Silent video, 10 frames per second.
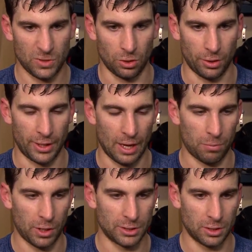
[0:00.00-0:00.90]
you know, they
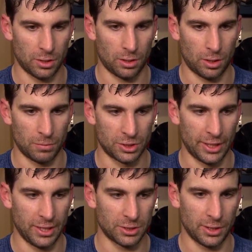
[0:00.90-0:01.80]
capitalize on, on
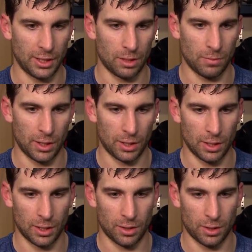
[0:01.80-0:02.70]
mistakes, and they can make
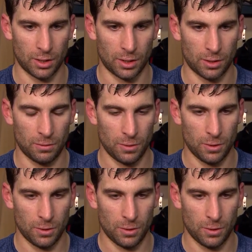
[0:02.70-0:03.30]
uh, uh,